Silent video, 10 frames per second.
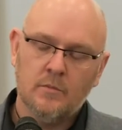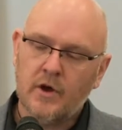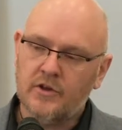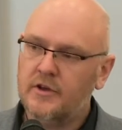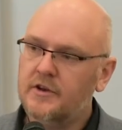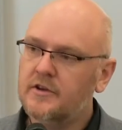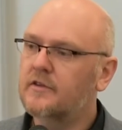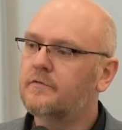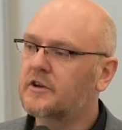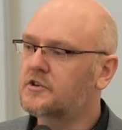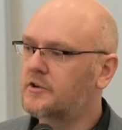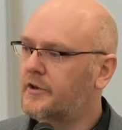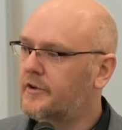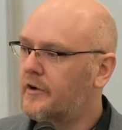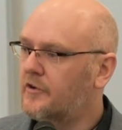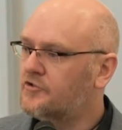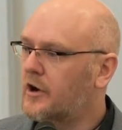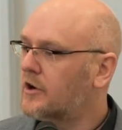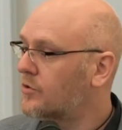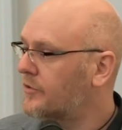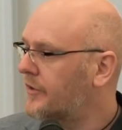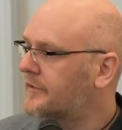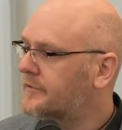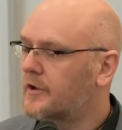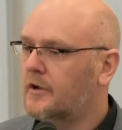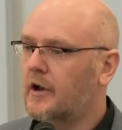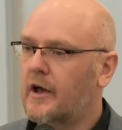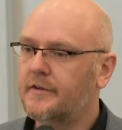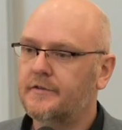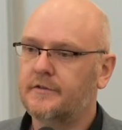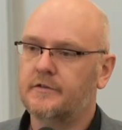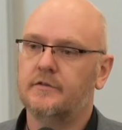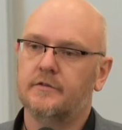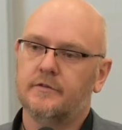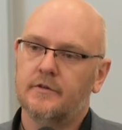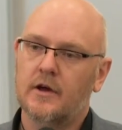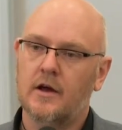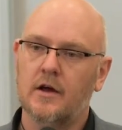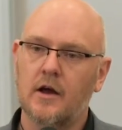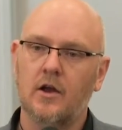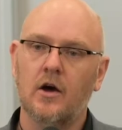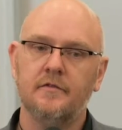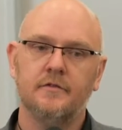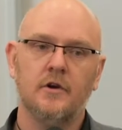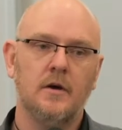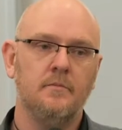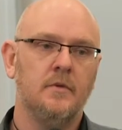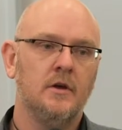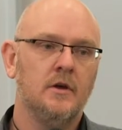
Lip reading: But you get a conviction under our drug law, and that's going to last a lifetime.